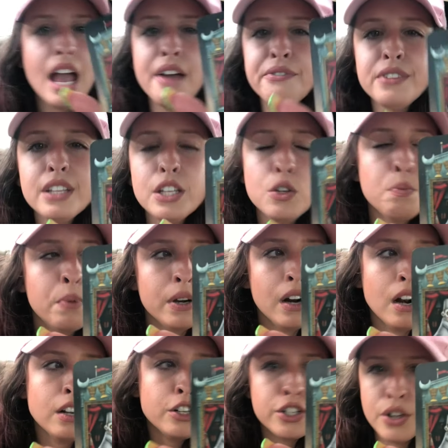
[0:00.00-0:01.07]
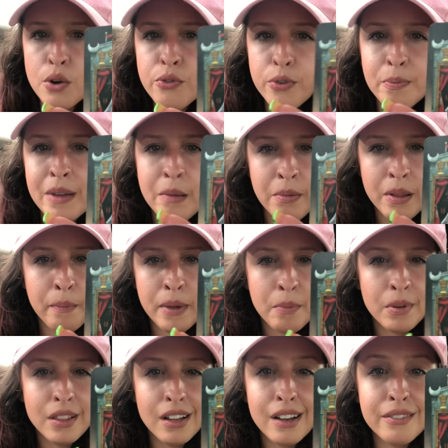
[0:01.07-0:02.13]
I feel like you put on a show for people and
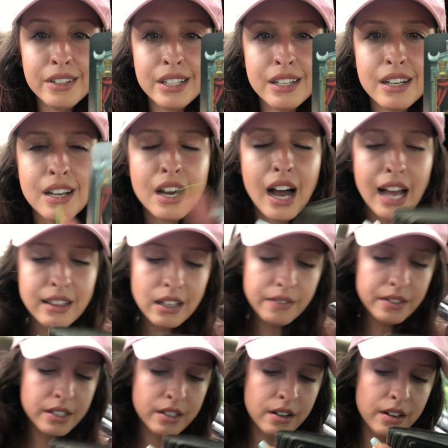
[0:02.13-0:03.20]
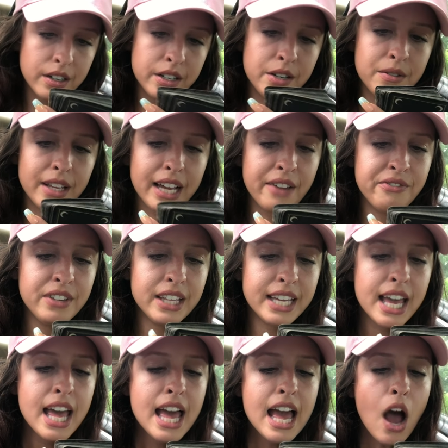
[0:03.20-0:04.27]
people love it. I love this card too. Like I feel like
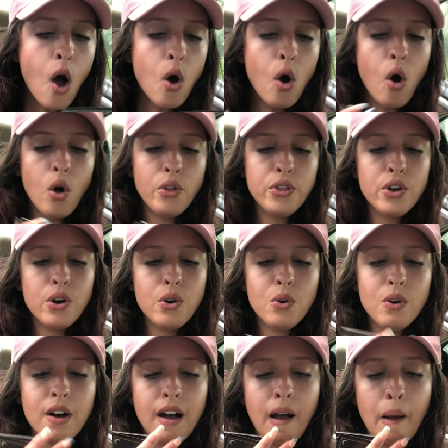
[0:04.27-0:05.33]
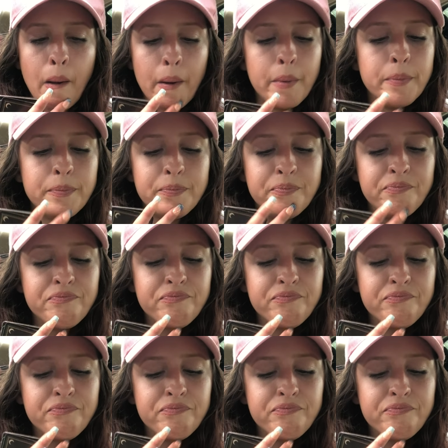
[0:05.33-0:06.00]
although um